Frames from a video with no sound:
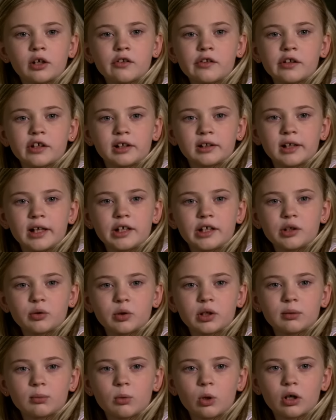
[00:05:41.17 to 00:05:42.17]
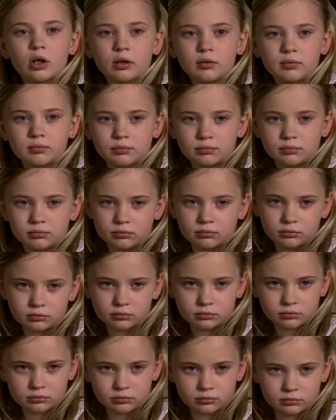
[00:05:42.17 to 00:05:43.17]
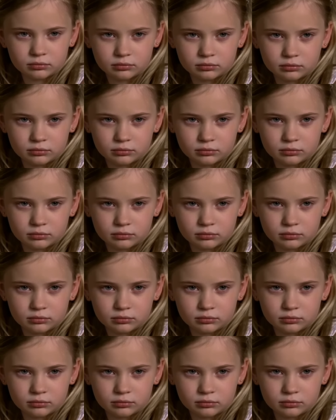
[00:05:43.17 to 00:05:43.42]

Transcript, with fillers: Lilith, as well as Lilith herself.